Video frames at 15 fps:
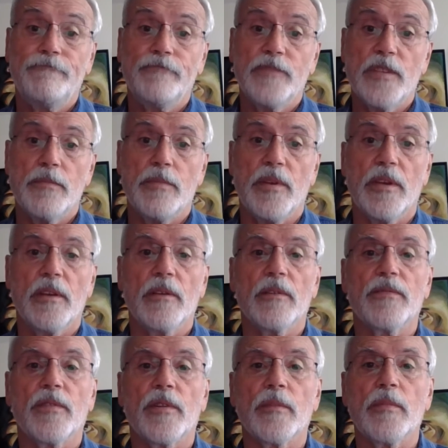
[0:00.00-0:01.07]
speaking of
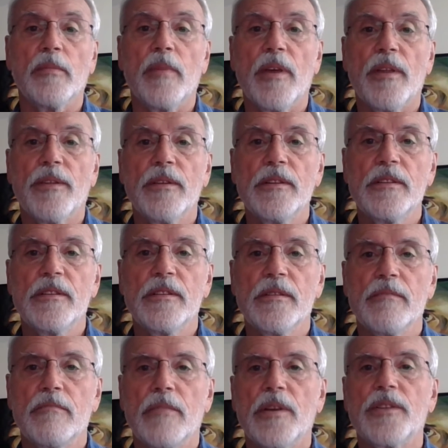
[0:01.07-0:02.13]
formal methods,
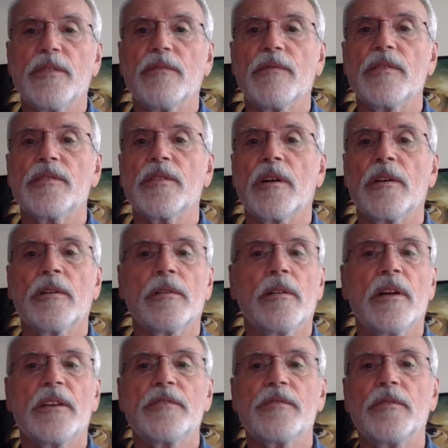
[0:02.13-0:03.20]
much of this article
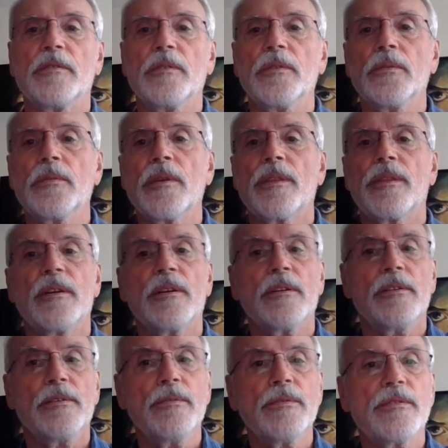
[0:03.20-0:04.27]
has to do with their
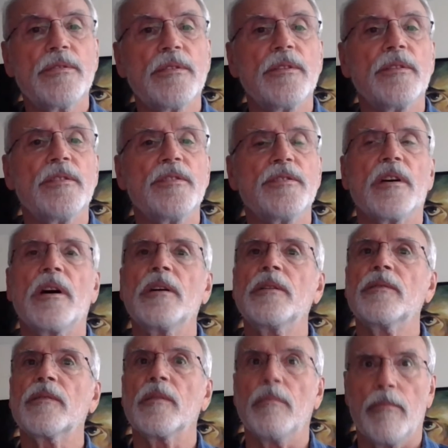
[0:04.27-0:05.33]
use in the design
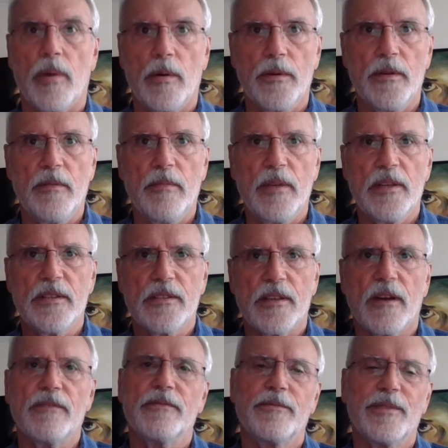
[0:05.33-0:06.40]
of component-based
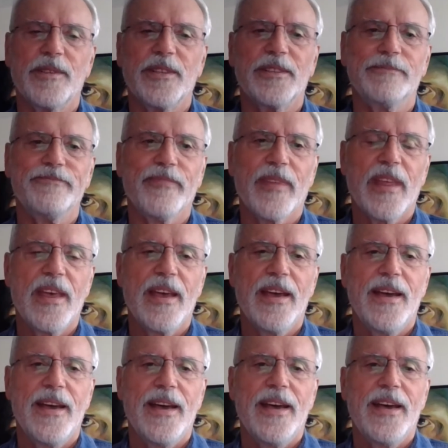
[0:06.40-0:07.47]
software.
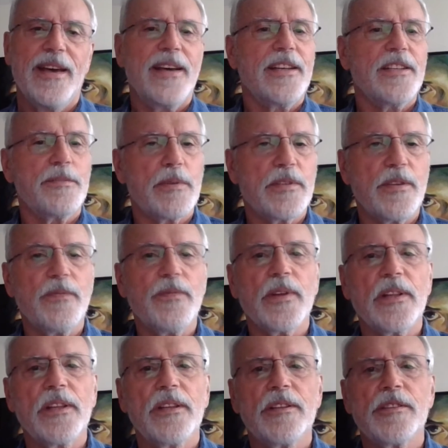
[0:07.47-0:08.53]

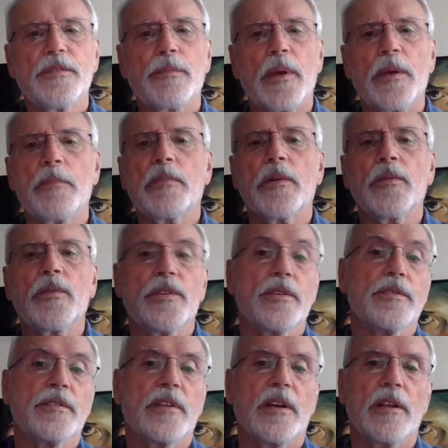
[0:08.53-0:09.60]
Specifically in this paper, which
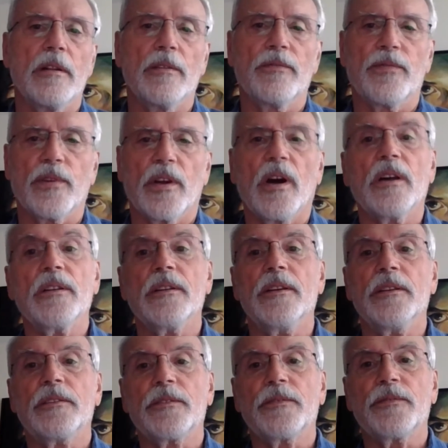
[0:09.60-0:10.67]
is titled Forgotten
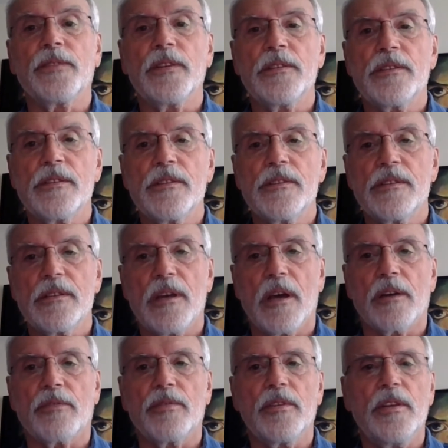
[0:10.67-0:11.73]
Interfaces, a
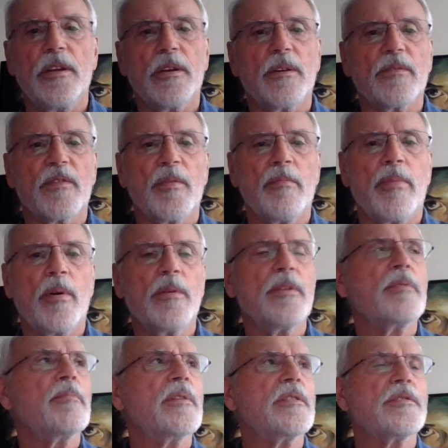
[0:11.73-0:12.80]
critique of
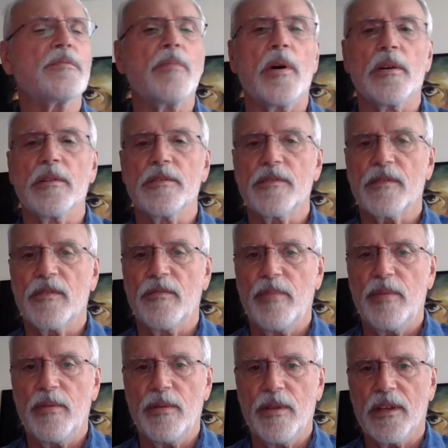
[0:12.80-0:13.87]
component-based models of
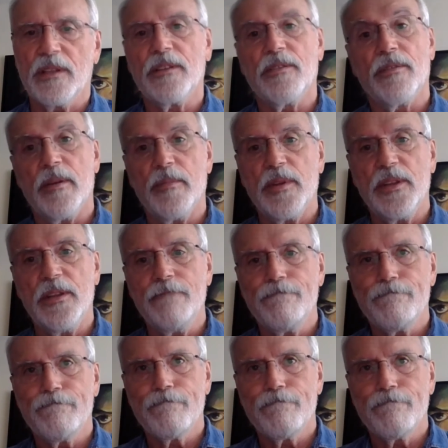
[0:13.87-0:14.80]
computing and a remedy,